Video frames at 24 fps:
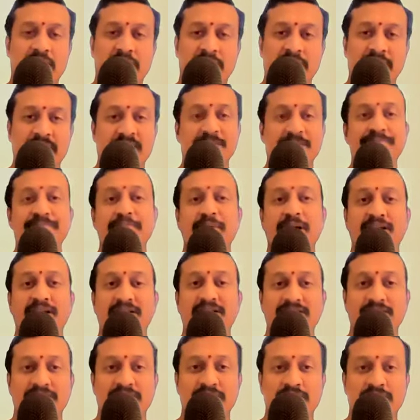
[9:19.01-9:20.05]

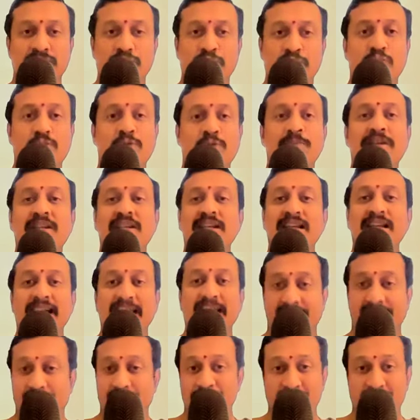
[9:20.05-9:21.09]
encompasses so
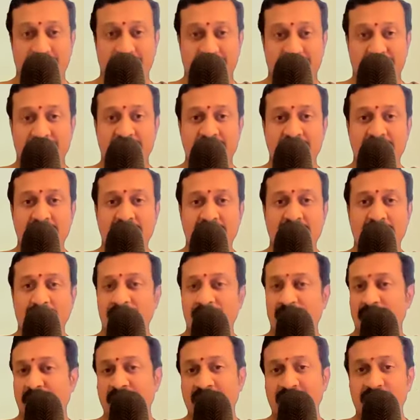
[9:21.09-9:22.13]
many elements,
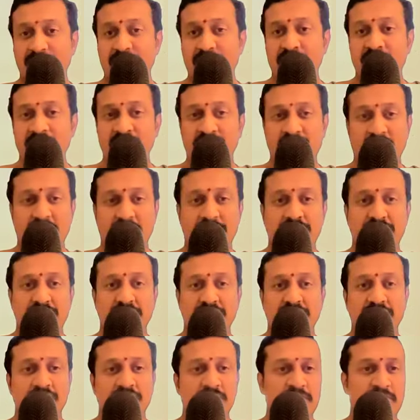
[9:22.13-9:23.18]
leaves,
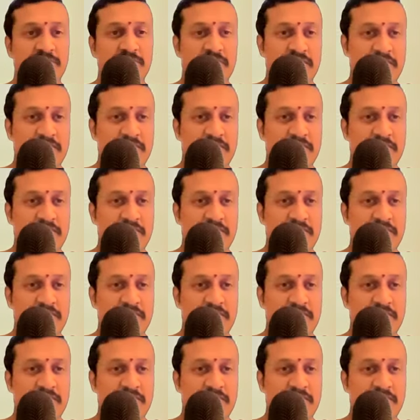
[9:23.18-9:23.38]
stem,